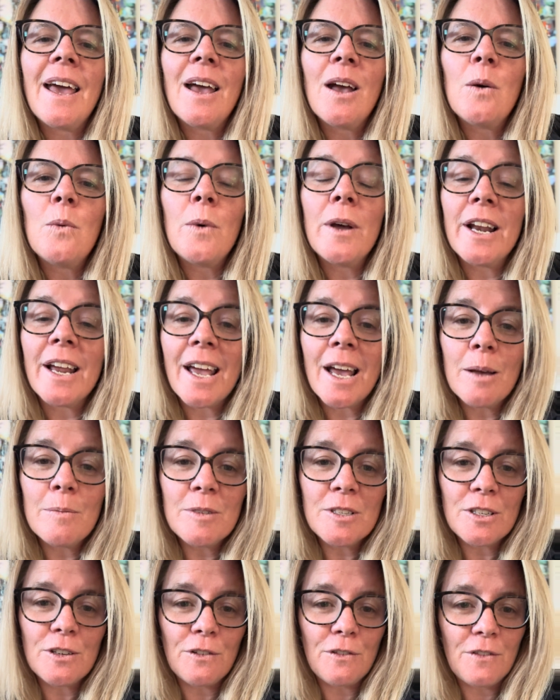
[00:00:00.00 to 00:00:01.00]
when it
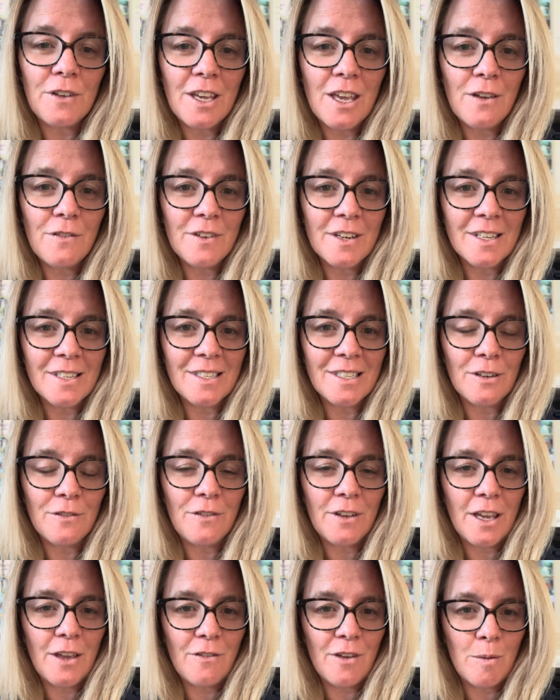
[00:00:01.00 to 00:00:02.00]
comes to forgiveness and
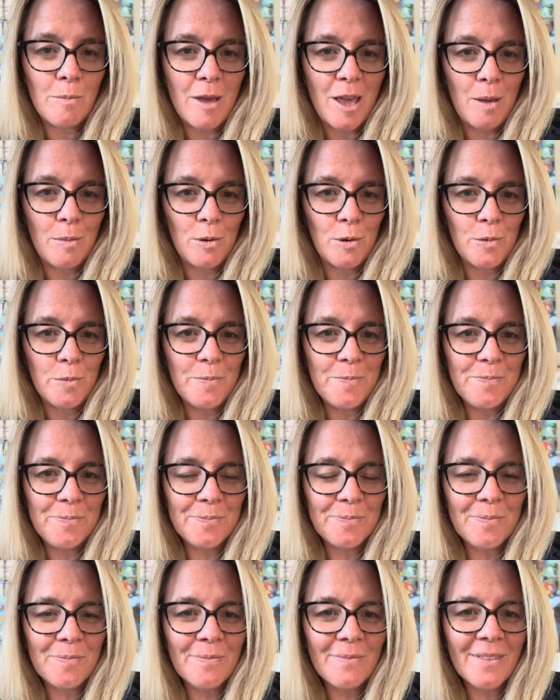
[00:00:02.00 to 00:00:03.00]
forgiving people,
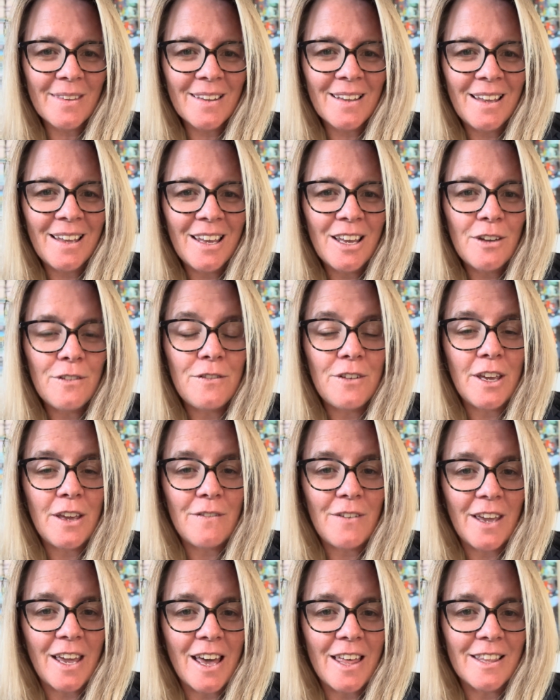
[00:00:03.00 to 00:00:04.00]

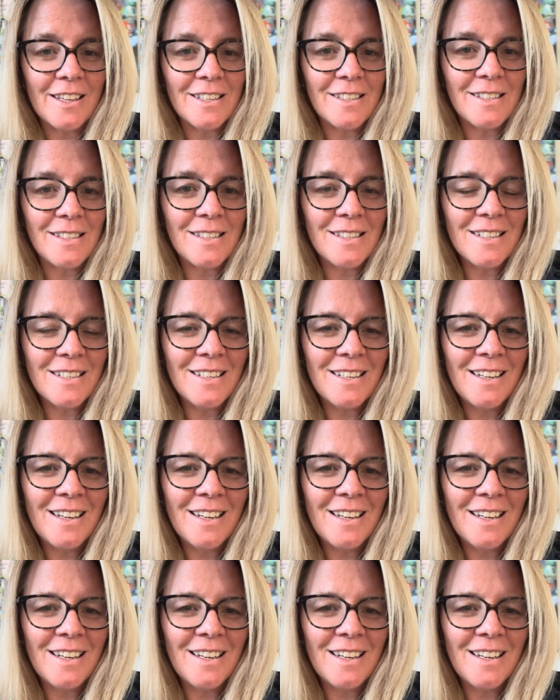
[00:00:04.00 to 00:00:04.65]
forgiving others.